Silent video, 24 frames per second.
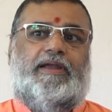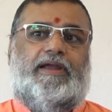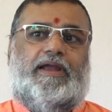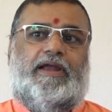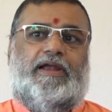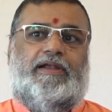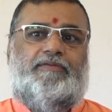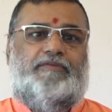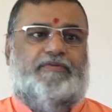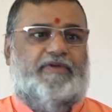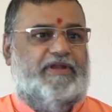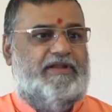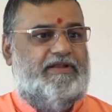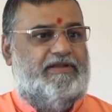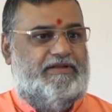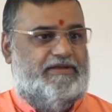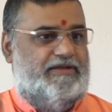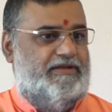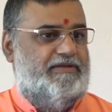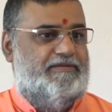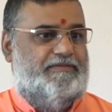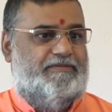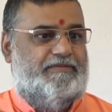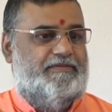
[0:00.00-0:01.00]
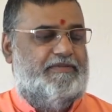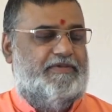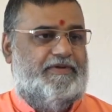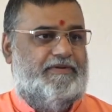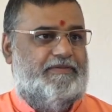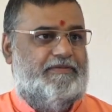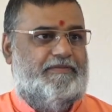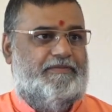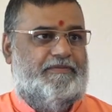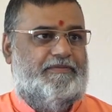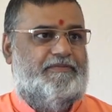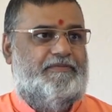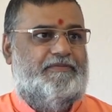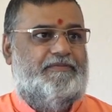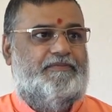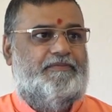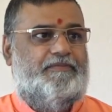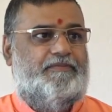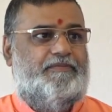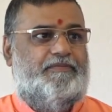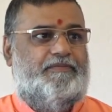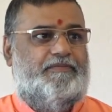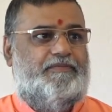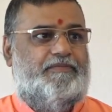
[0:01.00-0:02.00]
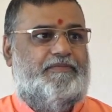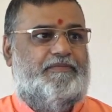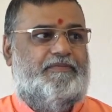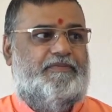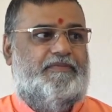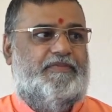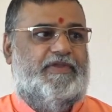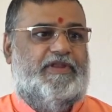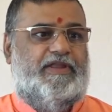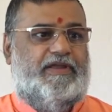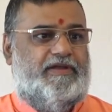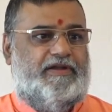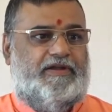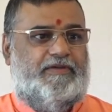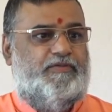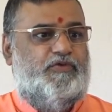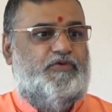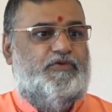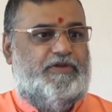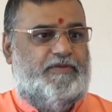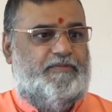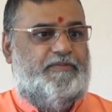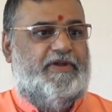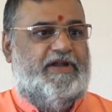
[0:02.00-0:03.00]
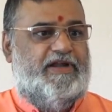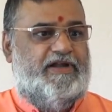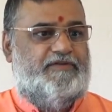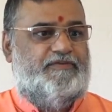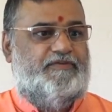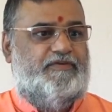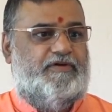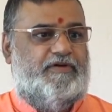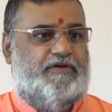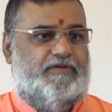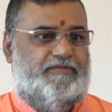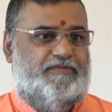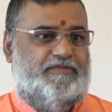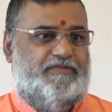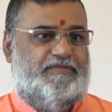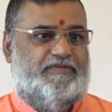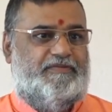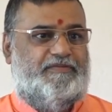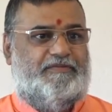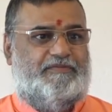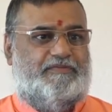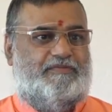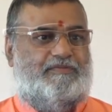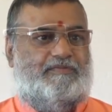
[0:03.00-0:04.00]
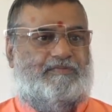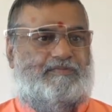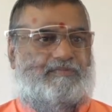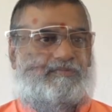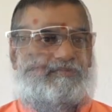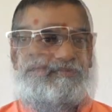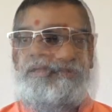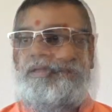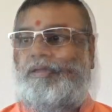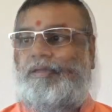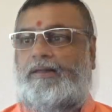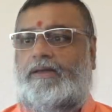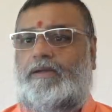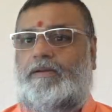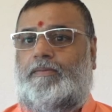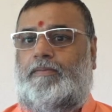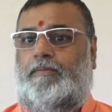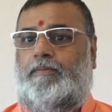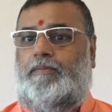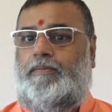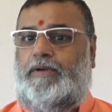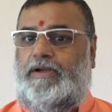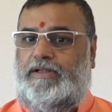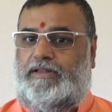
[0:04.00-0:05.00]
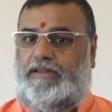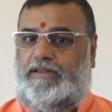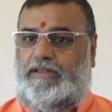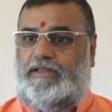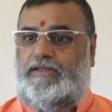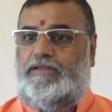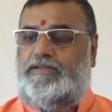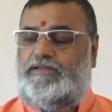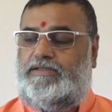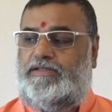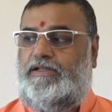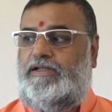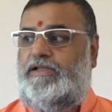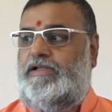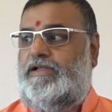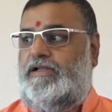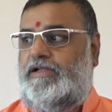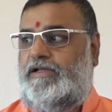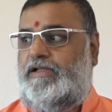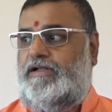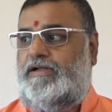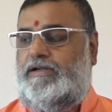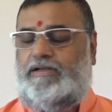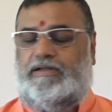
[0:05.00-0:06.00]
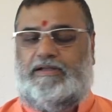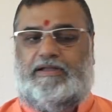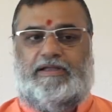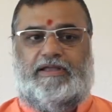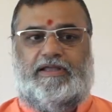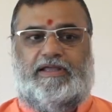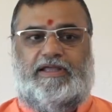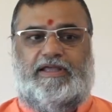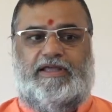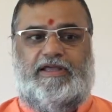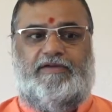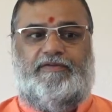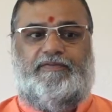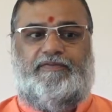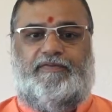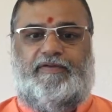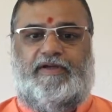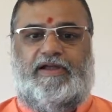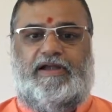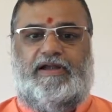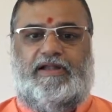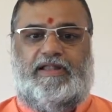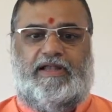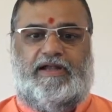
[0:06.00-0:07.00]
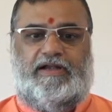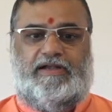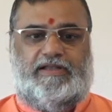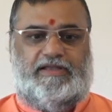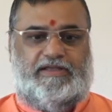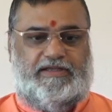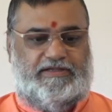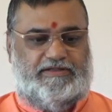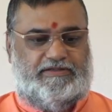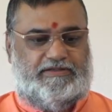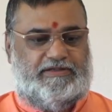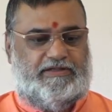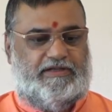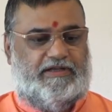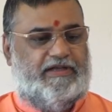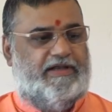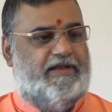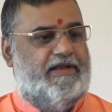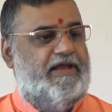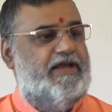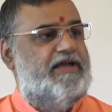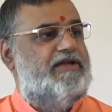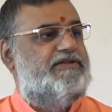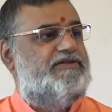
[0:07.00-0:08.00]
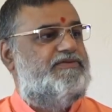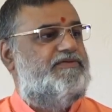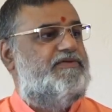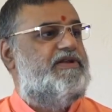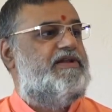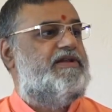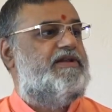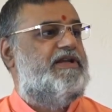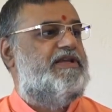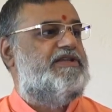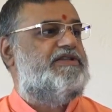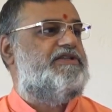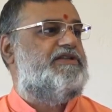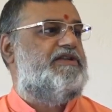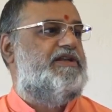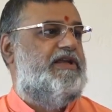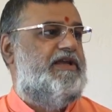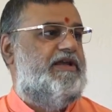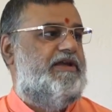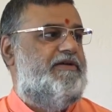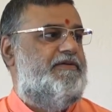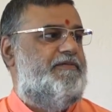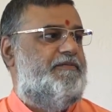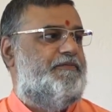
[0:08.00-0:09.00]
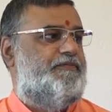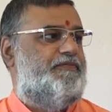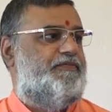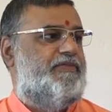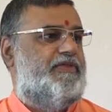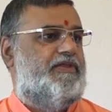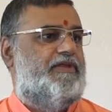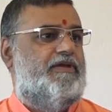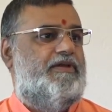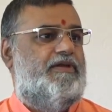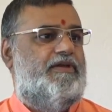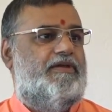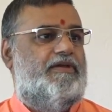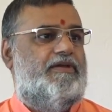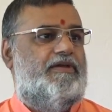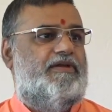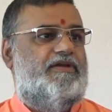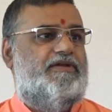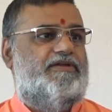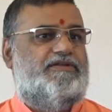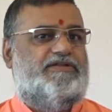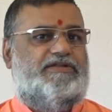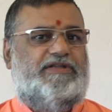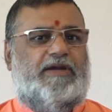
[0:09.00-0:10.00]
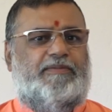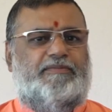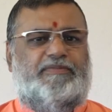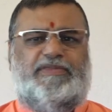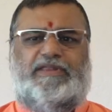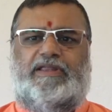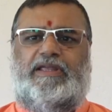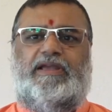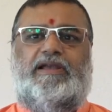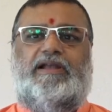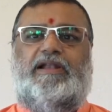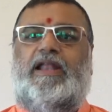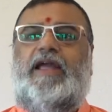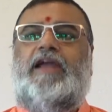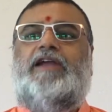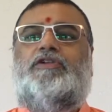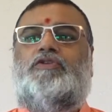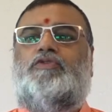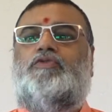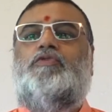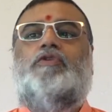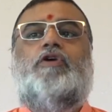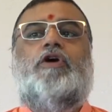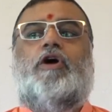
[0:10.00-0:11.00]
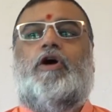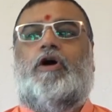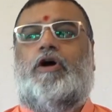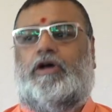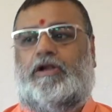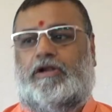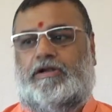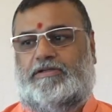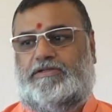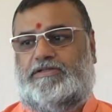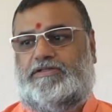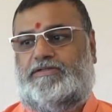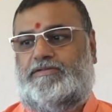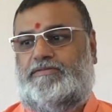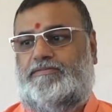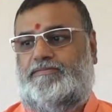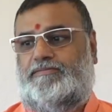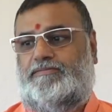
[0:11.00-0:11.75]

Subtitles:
And when they removed the platform, but this leader, he felt that his legs were resting something like 2 horns.